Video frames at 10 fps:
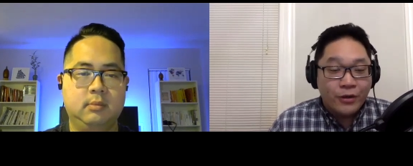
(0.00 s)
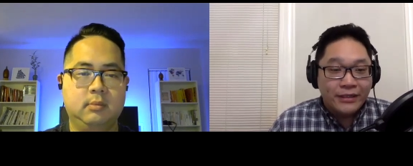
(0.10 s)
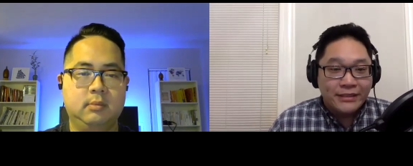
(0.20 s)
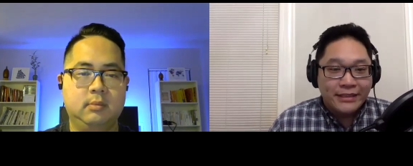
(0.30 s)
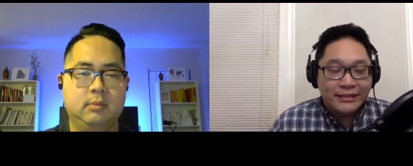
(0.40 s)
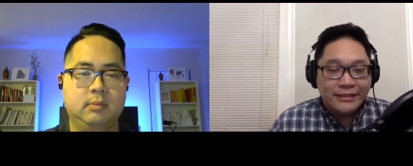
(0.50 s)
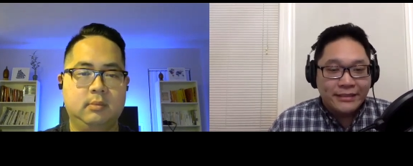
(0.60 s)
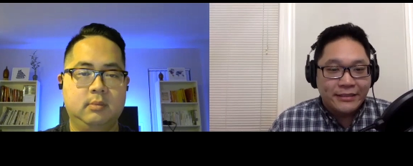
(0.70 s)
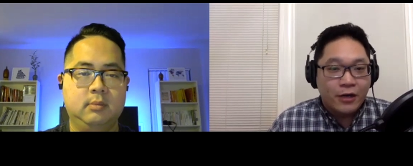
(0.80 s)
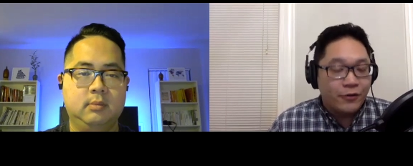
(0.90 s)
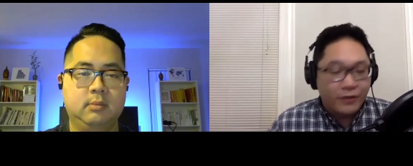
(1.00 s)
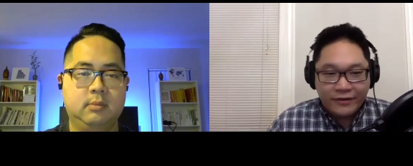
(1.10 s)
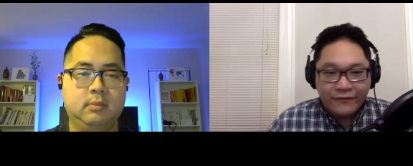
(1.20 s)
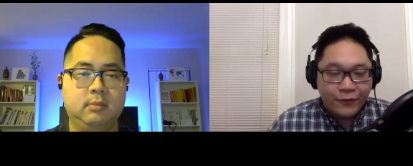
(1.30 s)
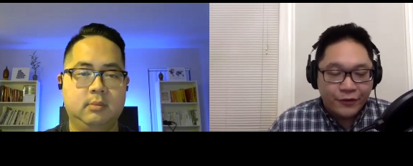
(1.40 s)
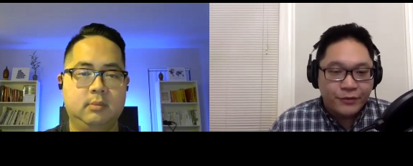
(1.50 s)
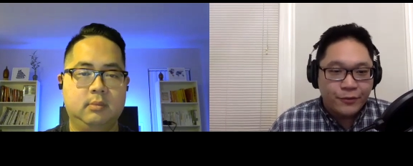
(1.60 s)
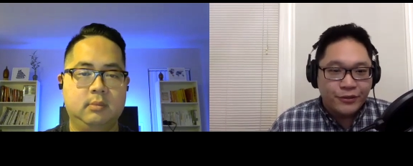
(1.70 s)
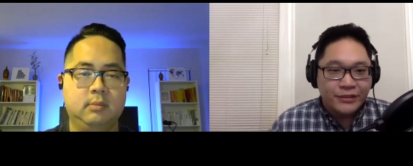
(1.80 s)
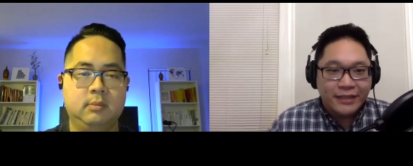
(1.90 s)
Speaker 1: is it still, are there enough folks who
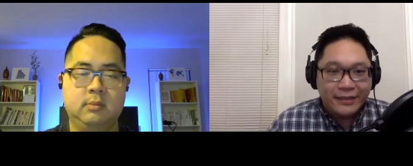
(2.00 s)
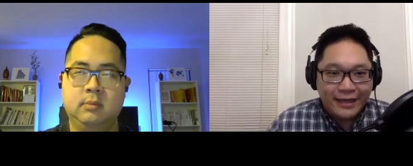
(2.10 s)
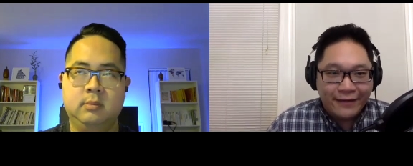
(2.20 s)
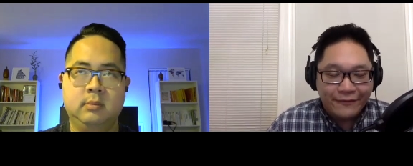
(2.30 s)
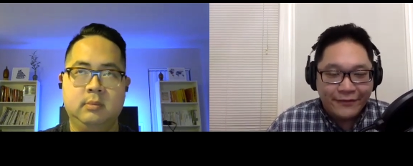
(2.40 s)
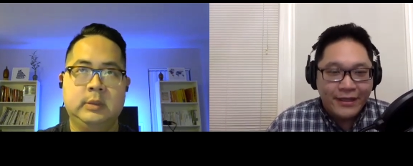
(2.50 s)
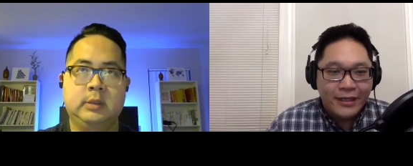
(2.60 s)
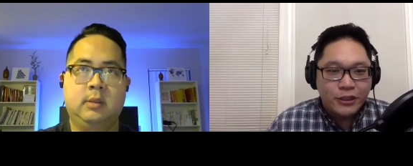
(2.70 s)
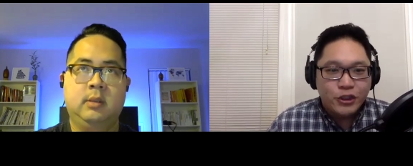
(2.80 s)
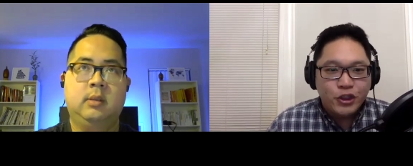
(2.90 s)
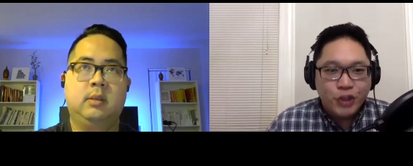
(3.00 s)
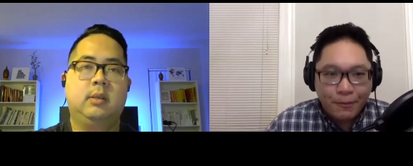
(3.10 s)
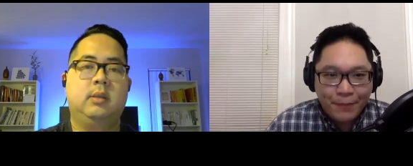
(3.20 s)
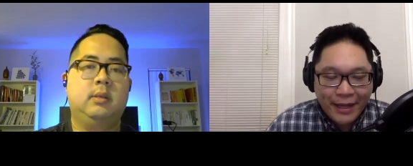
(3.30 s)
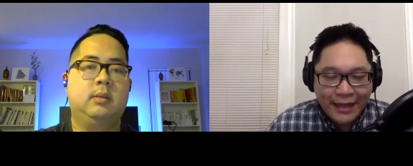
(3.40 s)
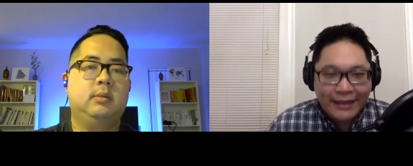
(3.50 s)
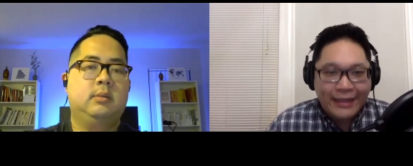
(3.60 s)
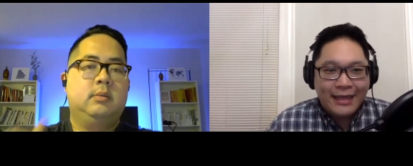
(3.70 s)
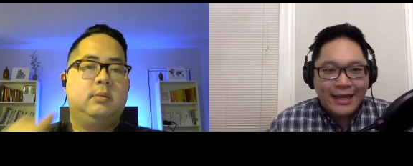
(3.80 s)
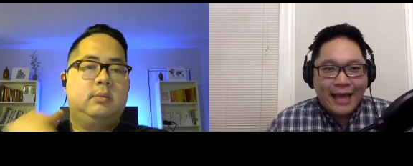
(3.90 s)
are just kind of jumping
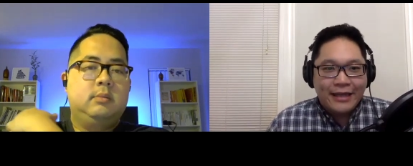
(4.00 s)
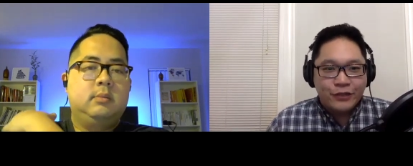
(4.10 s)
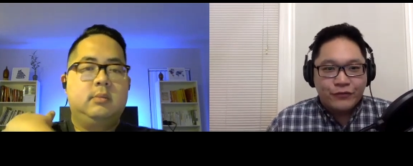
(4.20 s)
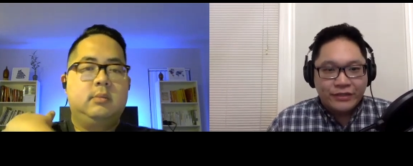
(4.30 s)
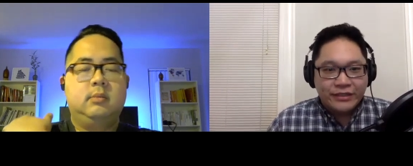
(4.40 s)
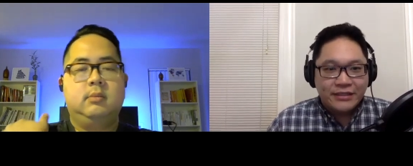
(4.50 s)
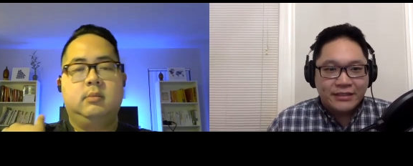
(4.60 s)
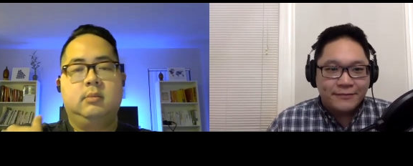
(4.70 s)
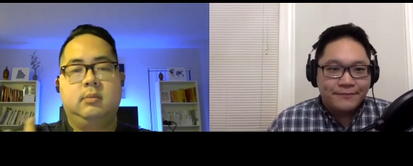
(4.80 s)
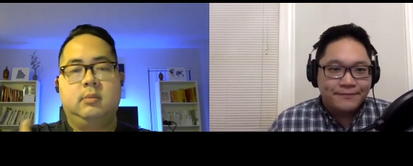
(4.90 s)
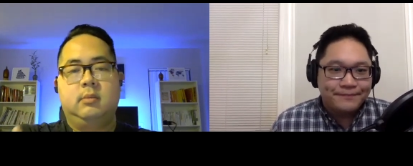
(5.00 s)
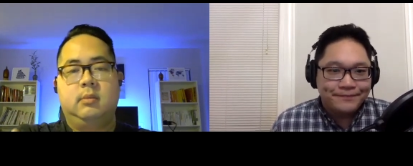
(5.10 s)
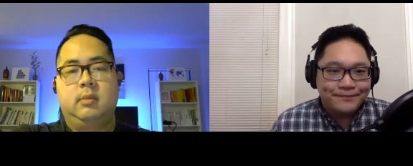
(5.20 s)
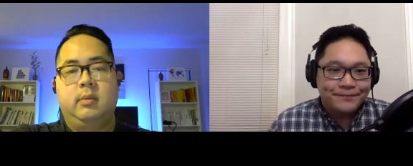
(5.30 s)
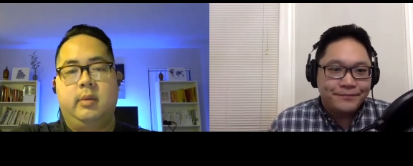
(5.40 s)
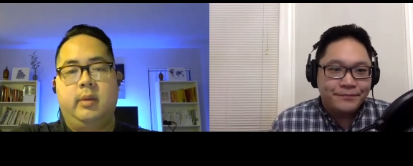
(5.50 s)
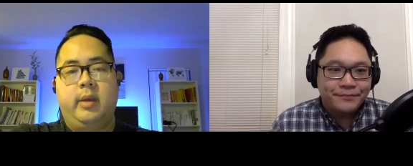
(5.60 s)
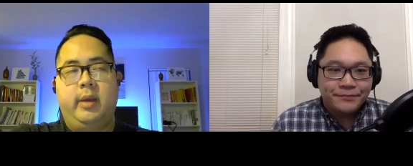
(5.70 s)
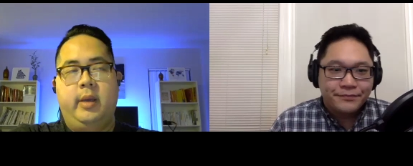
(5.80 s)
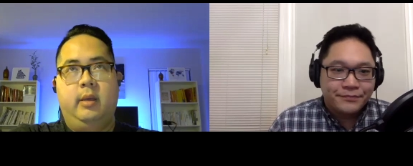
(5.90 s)
at each release?
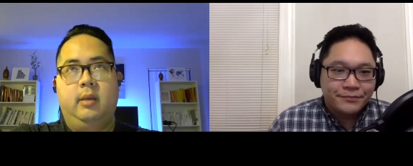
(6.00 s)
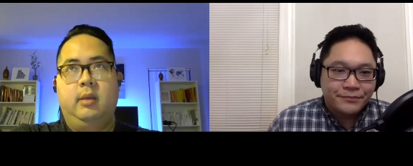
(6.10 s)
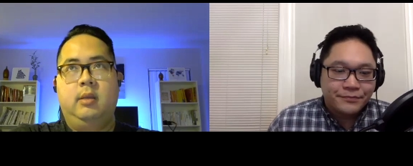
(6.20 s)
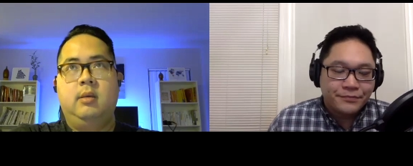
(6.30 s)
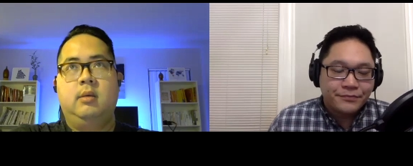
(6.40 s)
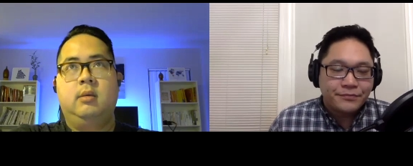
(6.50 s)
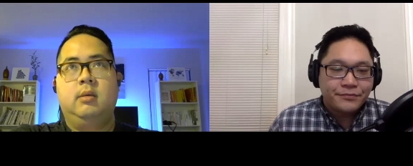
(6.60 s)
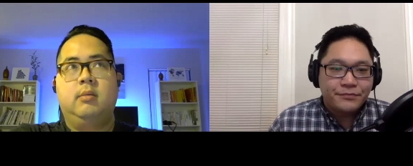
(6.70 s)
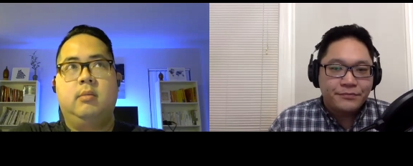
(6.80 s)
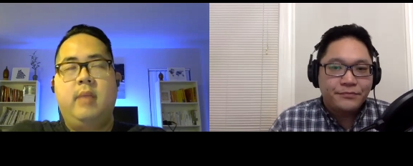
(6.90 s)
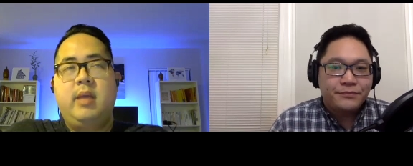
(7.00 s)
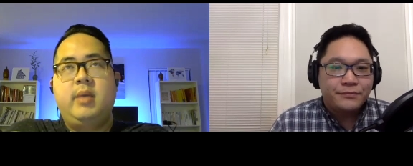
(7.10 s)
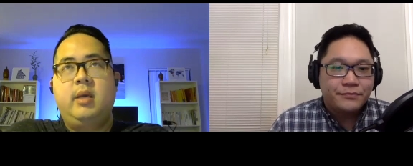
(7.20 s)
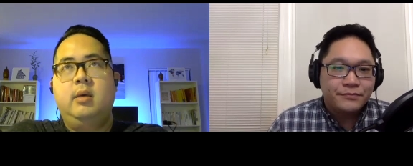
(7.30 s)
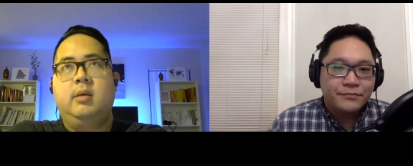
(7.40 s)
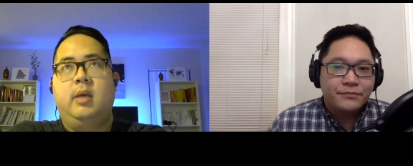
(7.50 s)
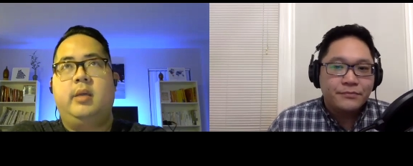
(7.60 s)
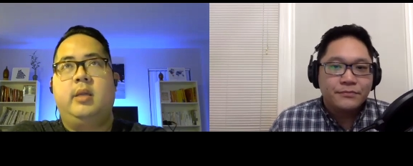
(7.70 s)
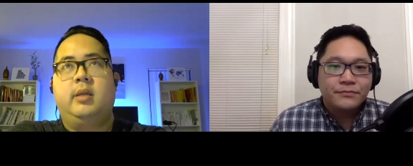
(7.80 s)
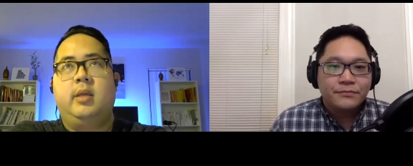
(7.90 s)
Speaker 2: Uh, maybe.
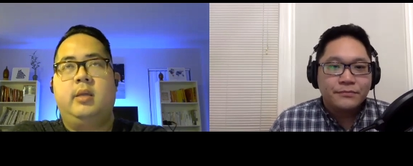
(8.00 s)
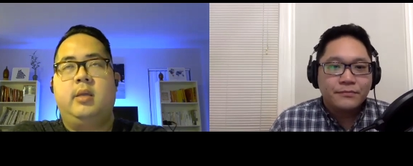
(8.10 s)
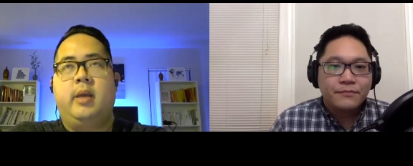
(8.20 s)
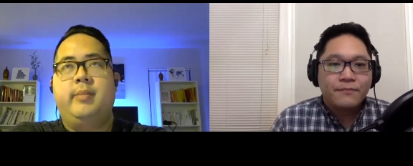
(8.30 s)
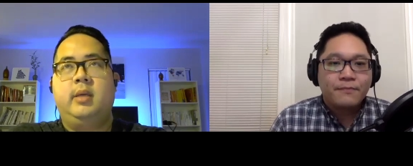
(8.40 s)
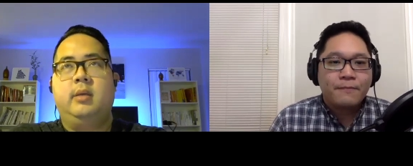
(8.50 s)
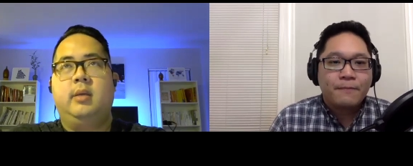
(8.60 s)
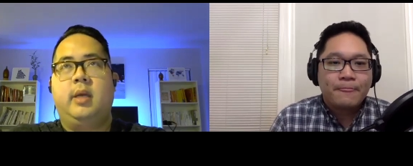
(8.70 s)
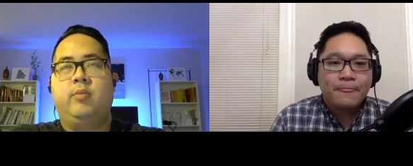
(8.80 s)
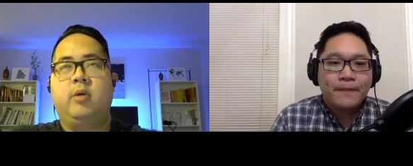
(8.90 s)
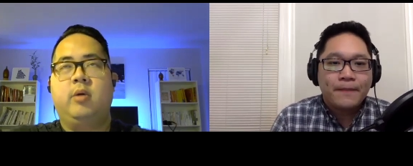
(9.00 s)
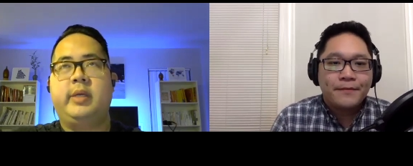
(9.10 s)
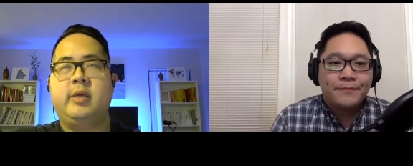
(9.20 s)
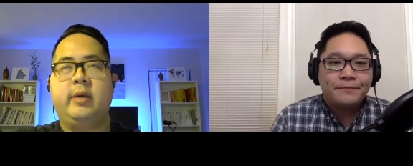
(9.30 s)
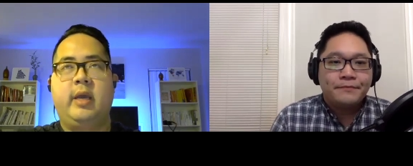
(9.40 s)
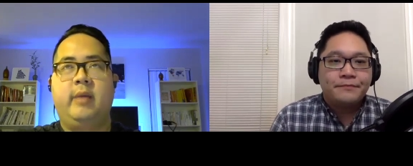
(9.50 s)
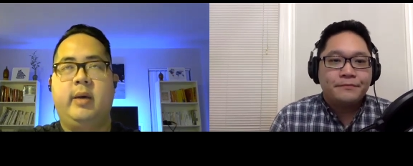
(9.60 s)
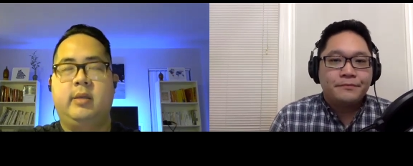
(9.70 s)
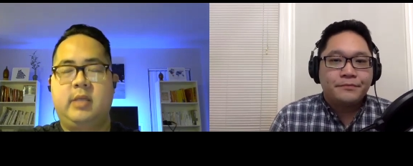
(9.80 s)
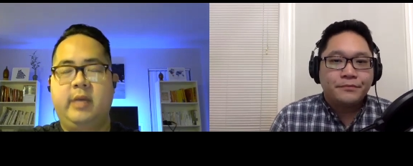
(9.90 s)
And, and, and I mean, and we're only talking
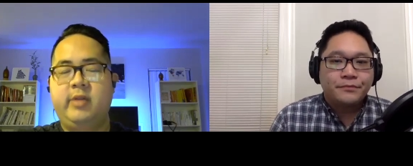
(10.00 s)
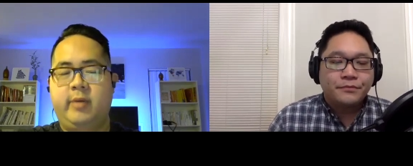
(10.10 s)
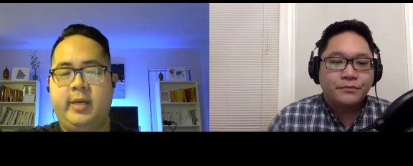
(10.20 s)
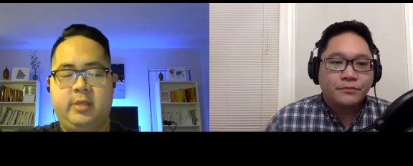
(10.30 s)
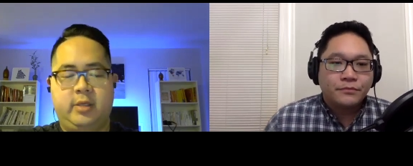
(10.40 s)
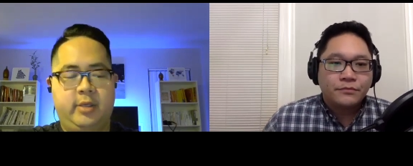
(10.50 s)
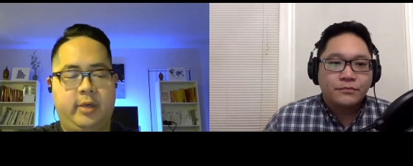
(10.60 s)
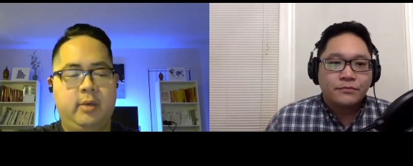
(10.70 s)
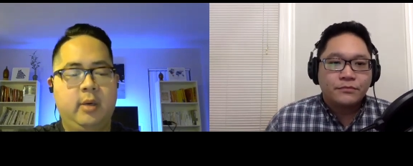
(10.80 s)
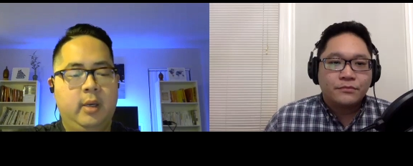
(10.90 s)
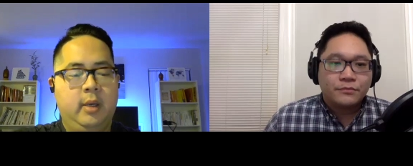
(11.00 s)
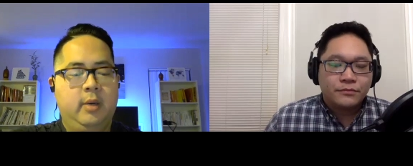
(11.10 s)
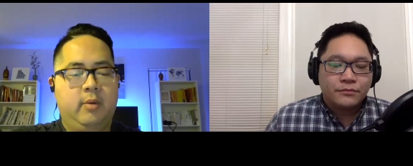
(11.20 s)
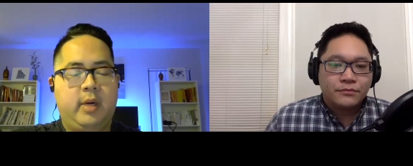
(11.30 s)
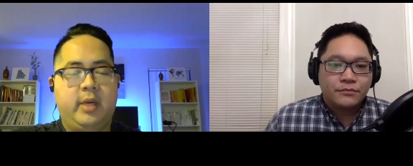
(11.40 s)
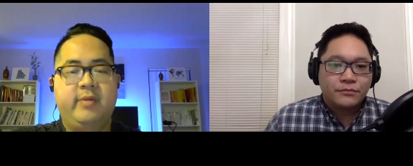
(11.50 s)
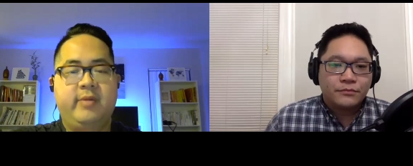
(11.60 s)
about safety razors, you know, we're not even